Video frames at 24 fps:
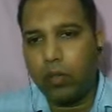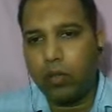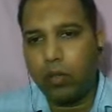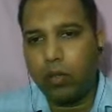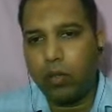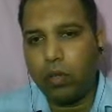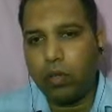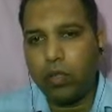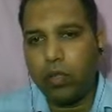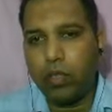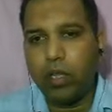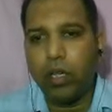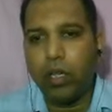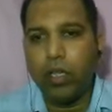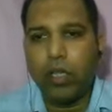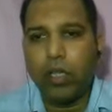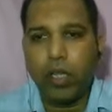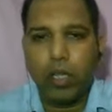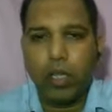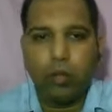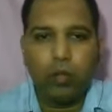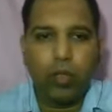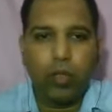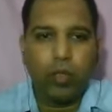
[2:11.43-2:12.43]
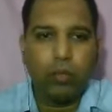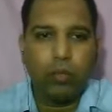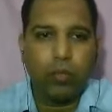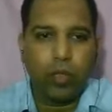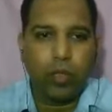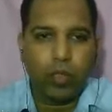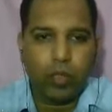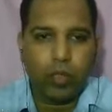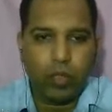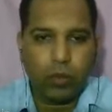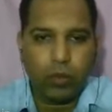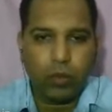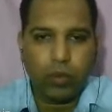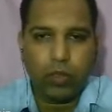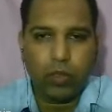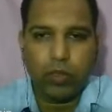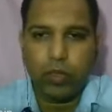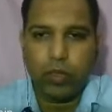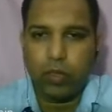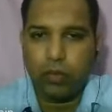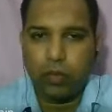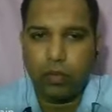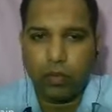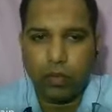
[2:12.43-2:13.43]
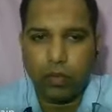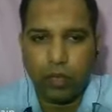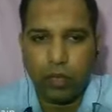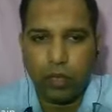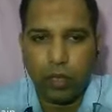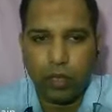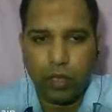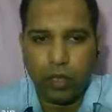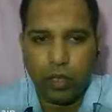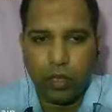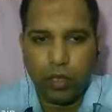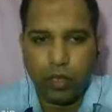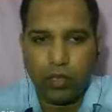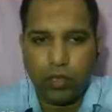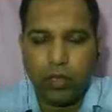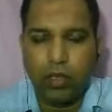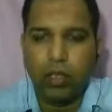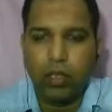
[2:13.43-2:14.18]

all the containment principles and facilities